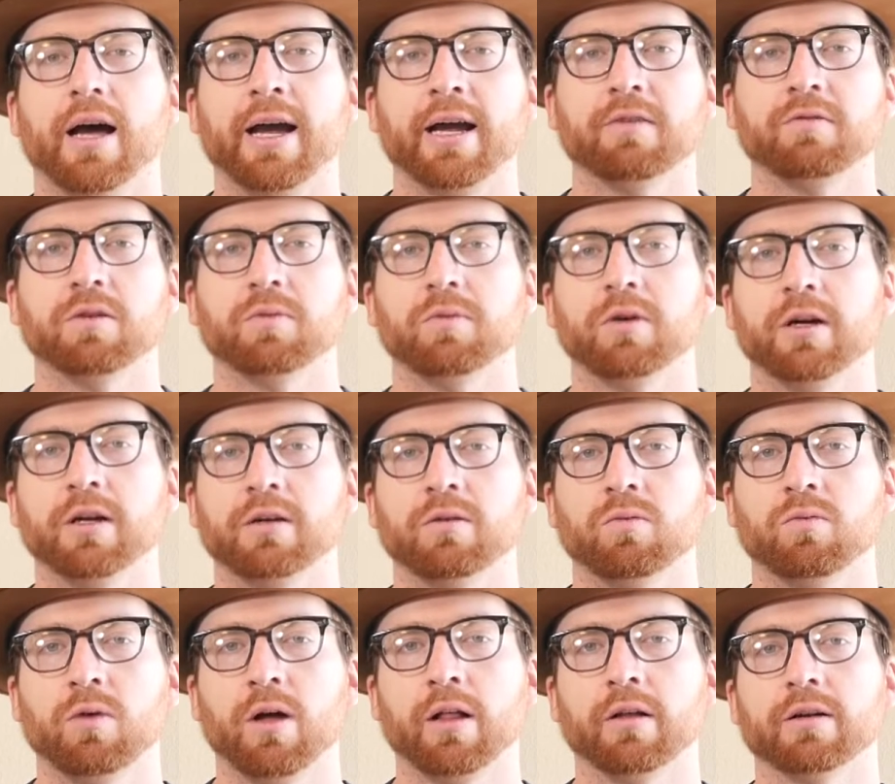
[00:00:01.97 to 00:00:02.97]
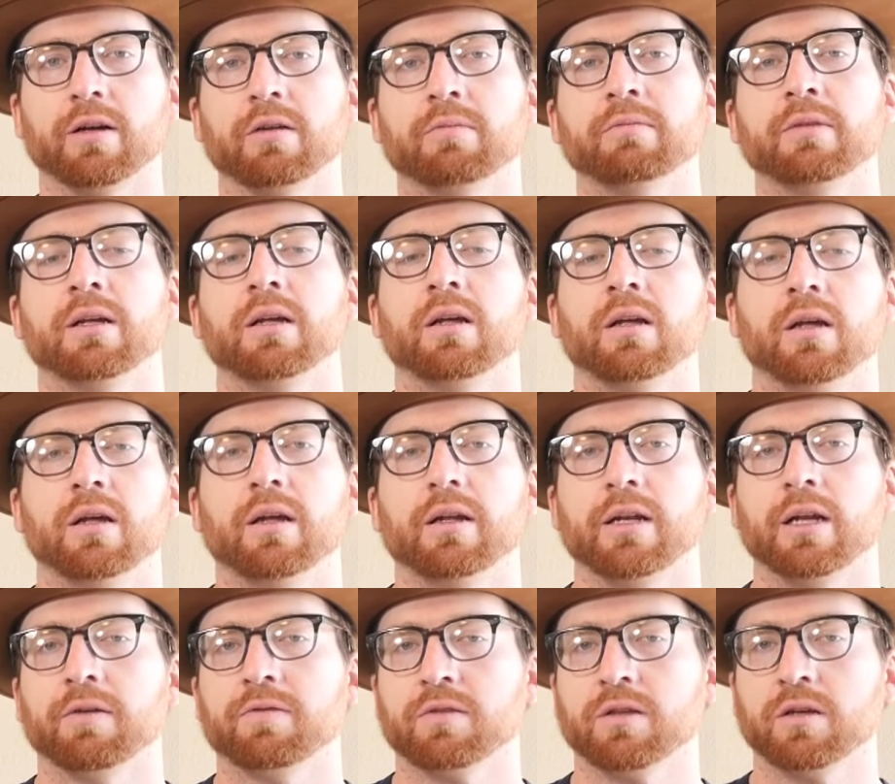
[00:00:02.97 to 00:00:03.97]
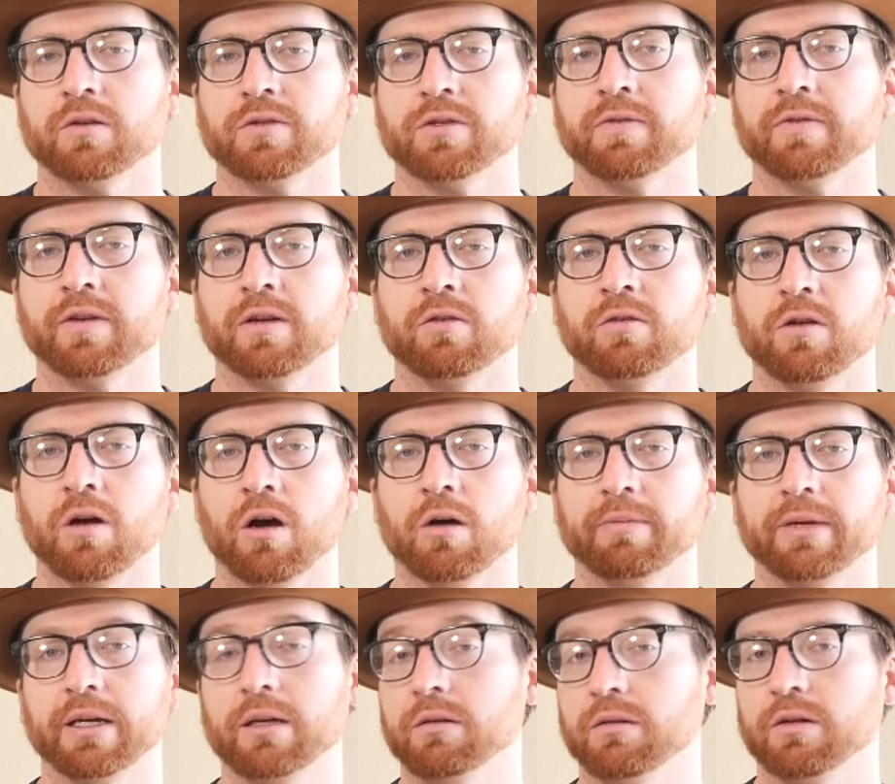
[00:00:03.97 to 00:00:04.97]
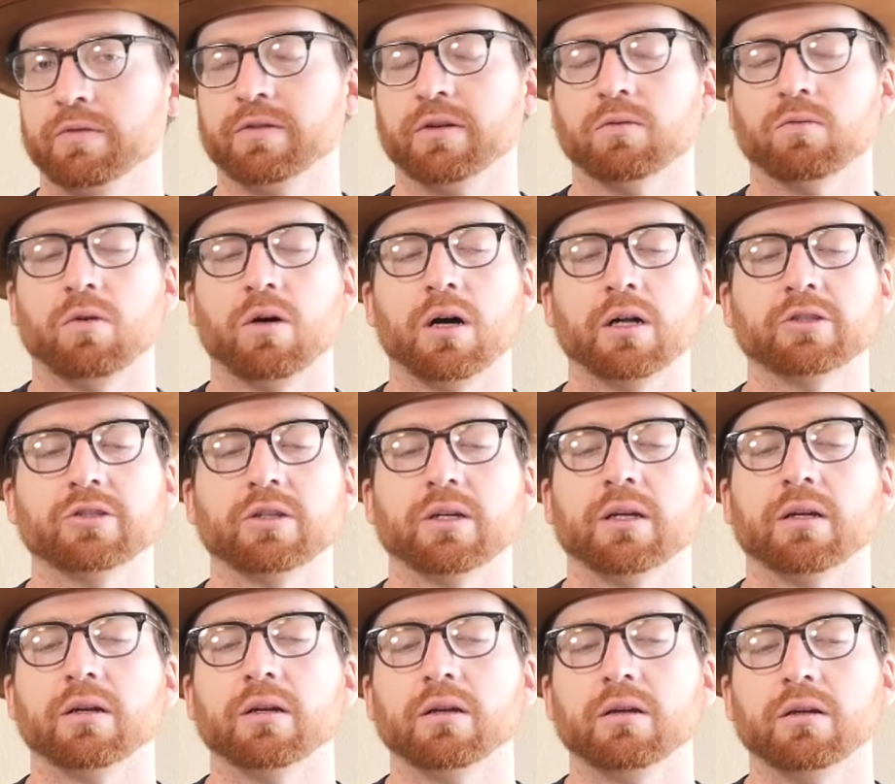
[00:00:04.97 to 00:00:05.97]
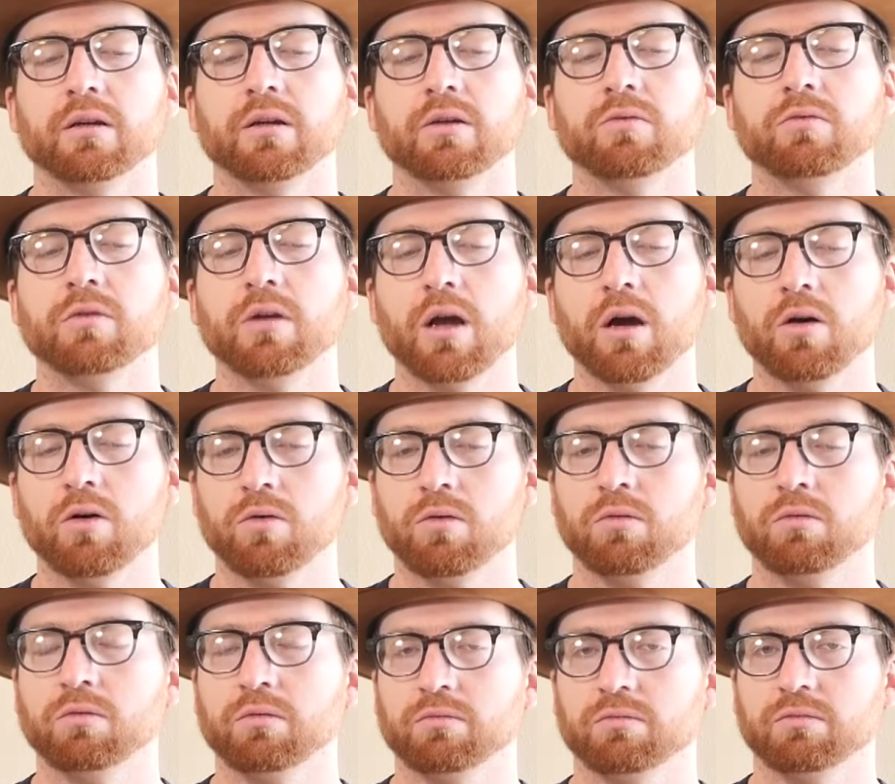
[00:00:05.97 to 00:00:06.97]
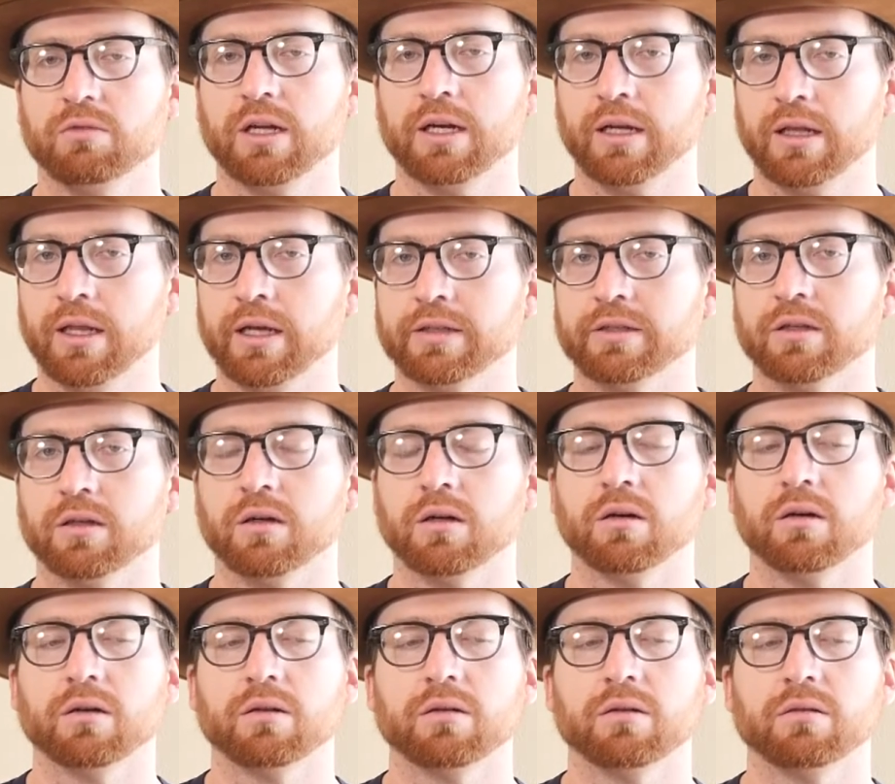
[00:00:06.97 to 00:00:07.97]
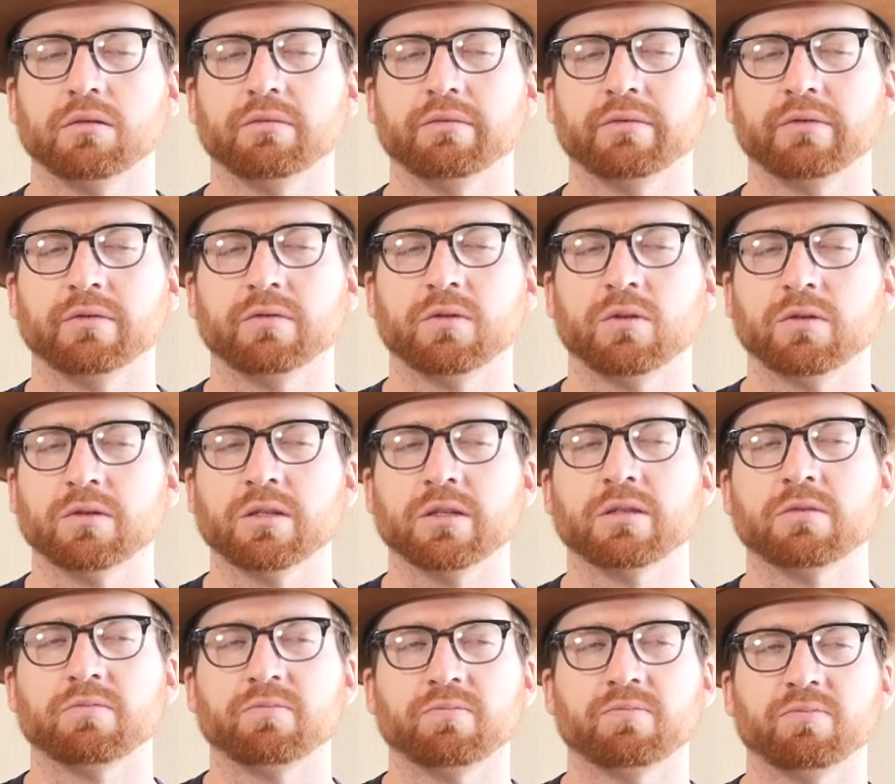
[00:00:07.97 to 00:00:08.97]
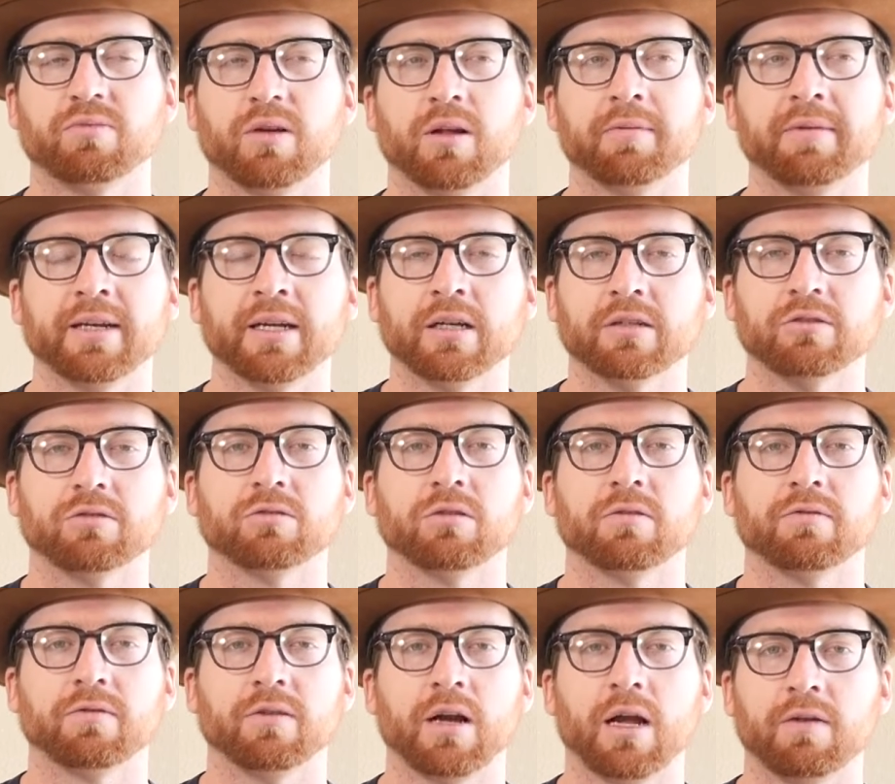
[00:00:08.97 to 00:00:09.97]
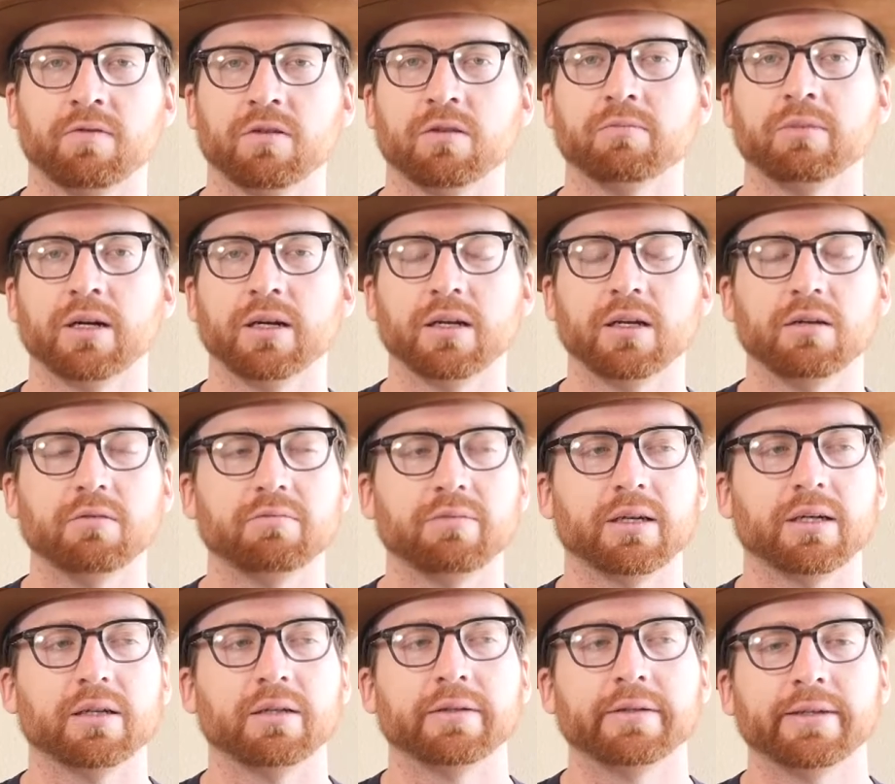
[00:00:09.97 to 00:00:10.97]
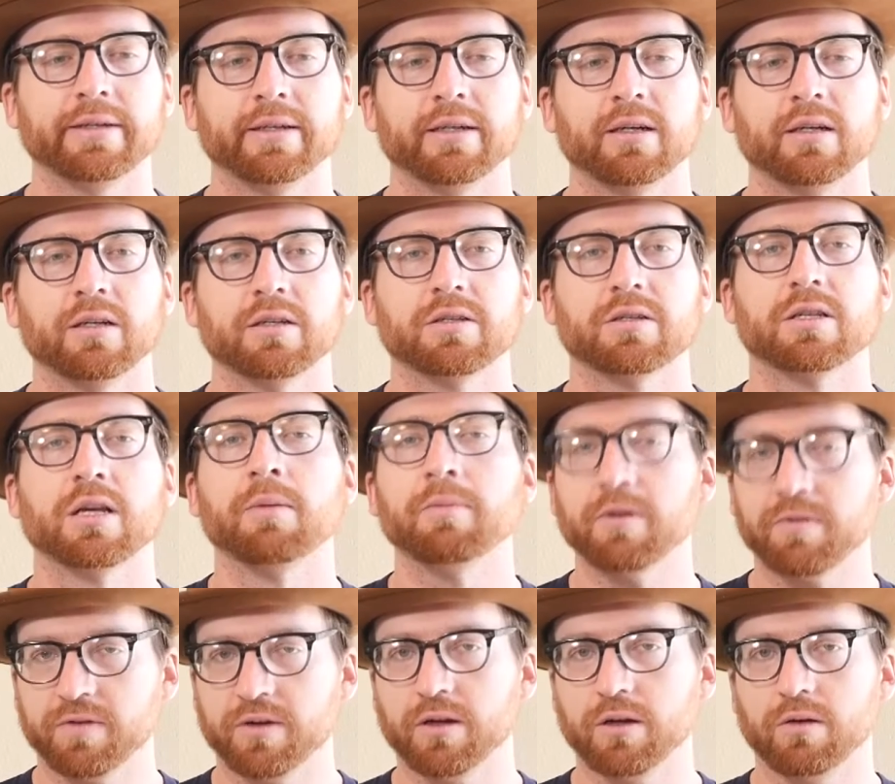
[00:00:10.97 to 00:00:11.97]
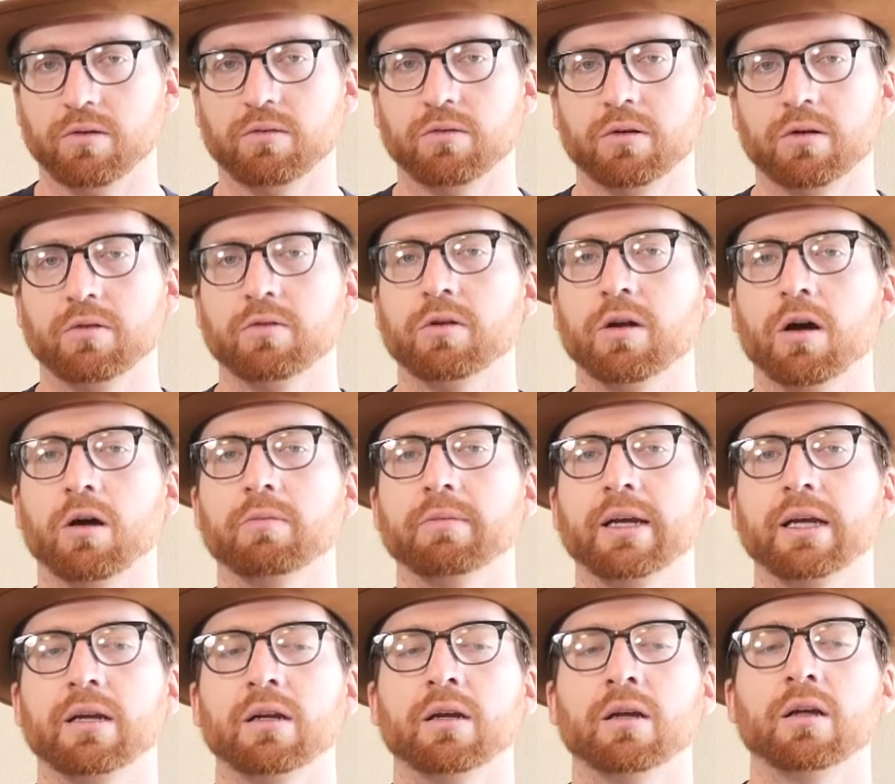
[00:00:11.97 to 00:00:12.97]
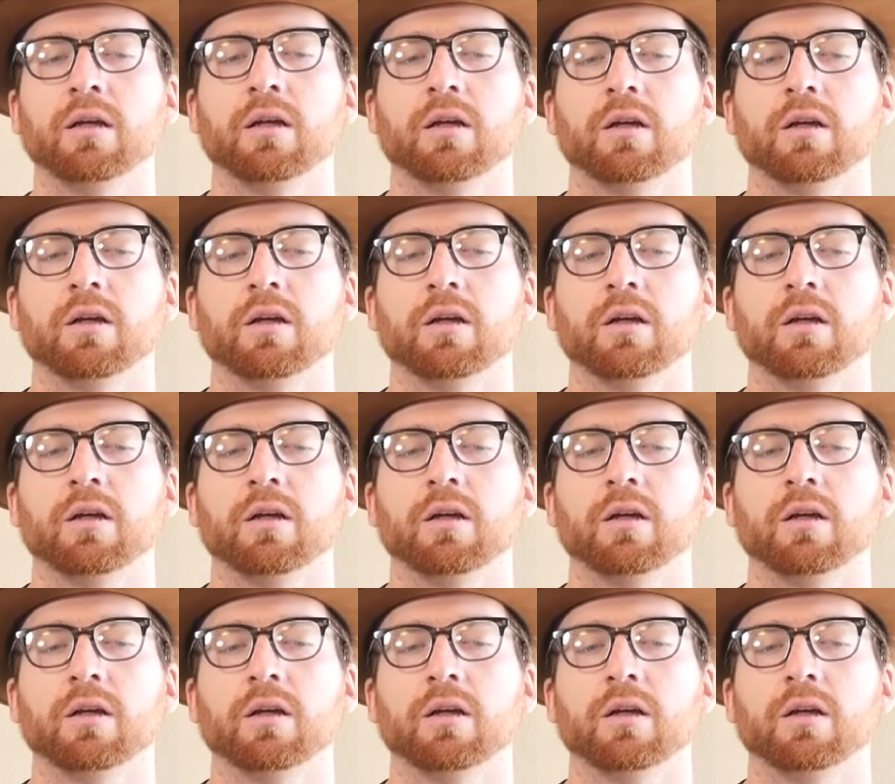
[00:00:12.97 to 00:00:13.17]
Hi everyone, welcome. Now for those of you who know me, if you're watching, you know that I like to cook. Of course it's probably not true for everybody, but some of you who know me,